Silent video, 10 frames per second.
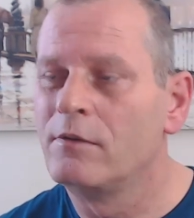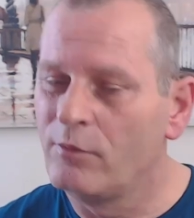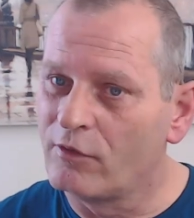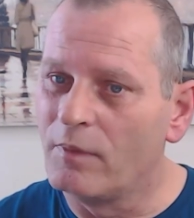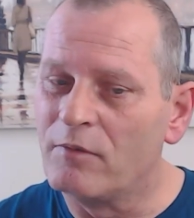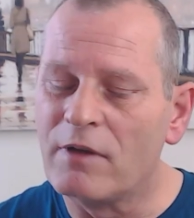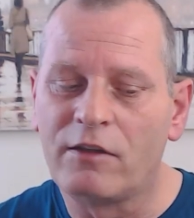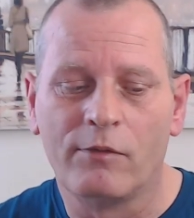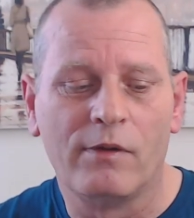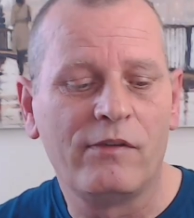which is going to be
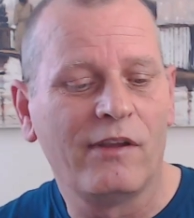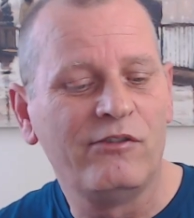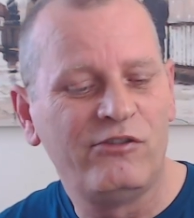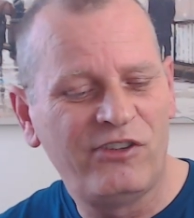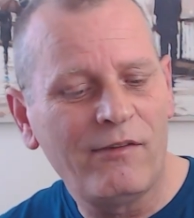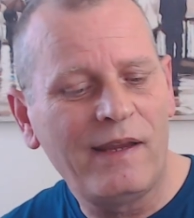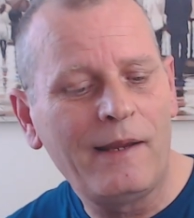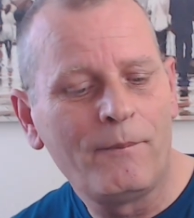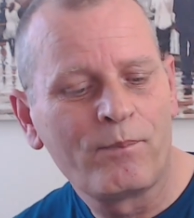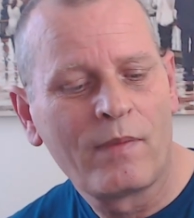red currant and
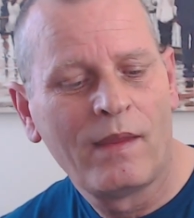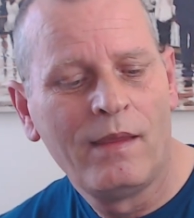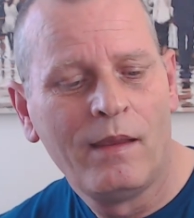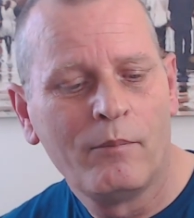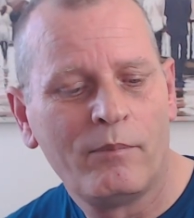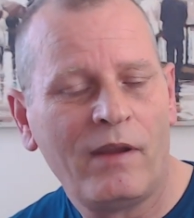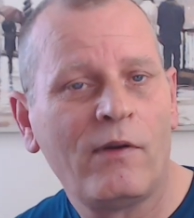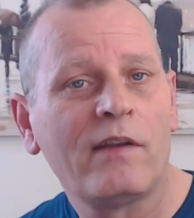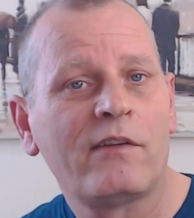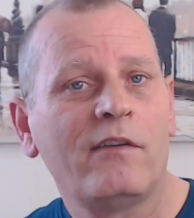cherry. Big
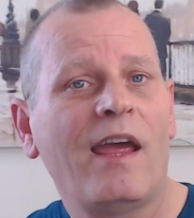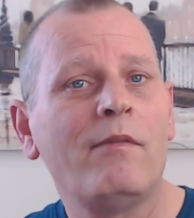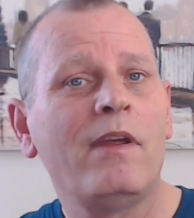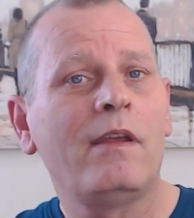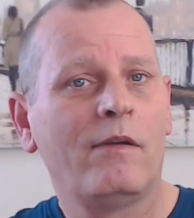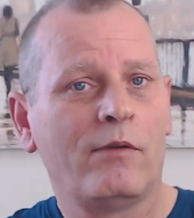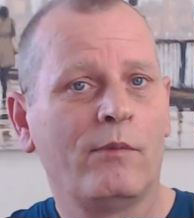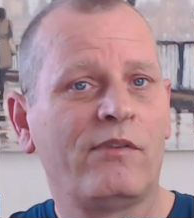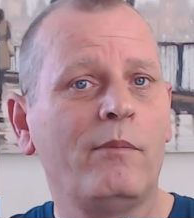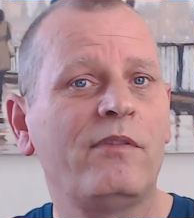thanks to Eric
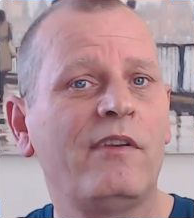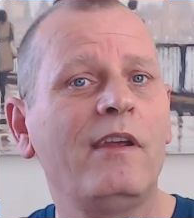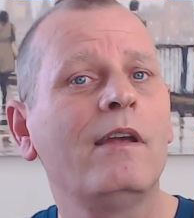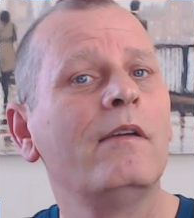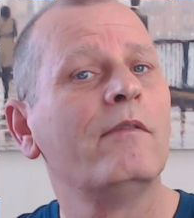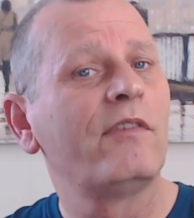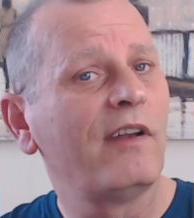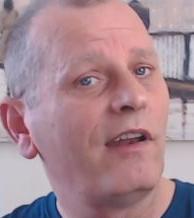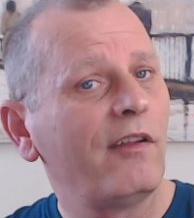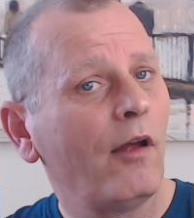from SimSig for
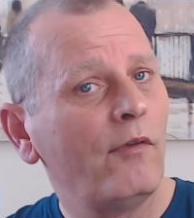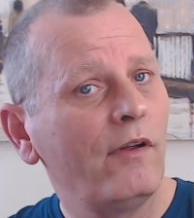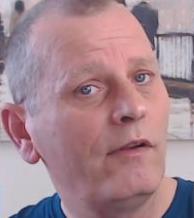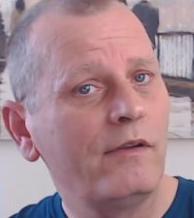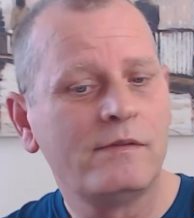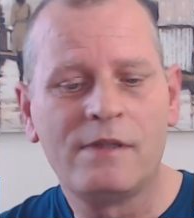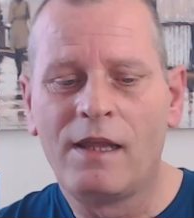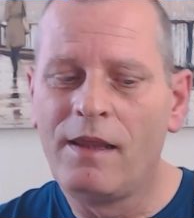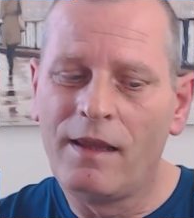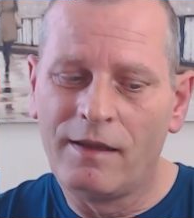sending this over.
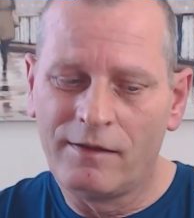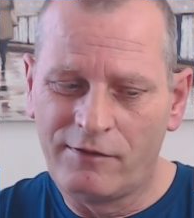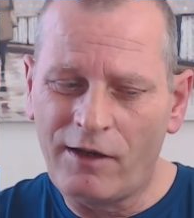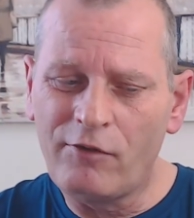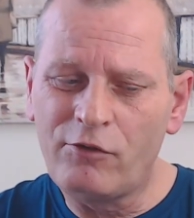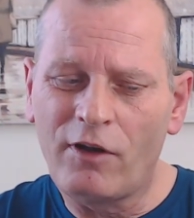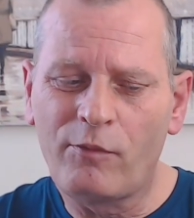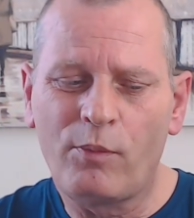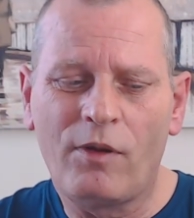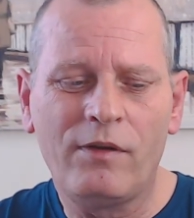Did enjoy
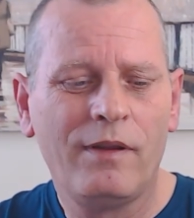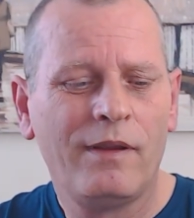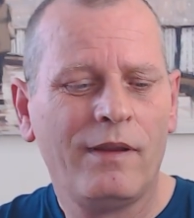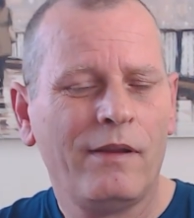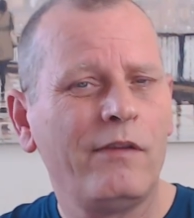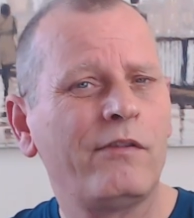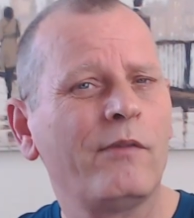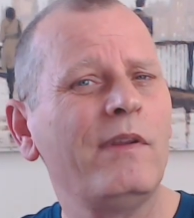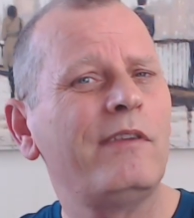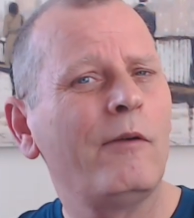this one. It's
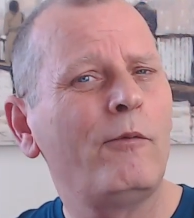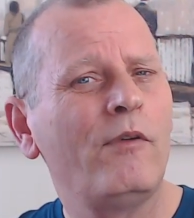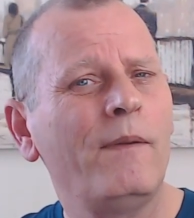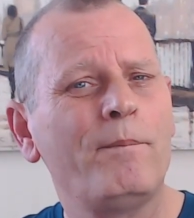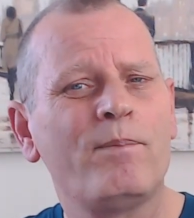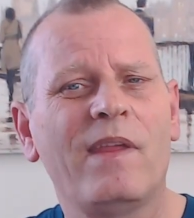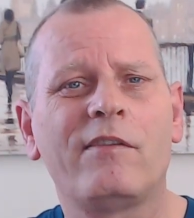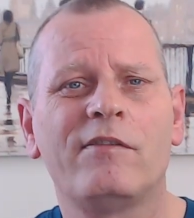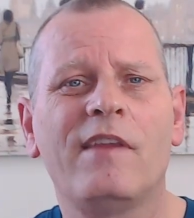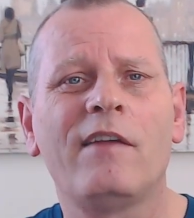something different.
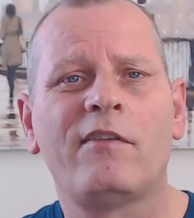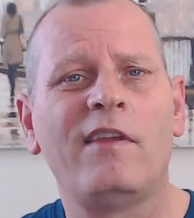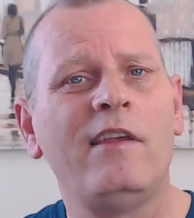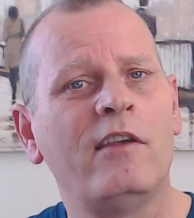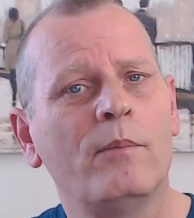It's nice to see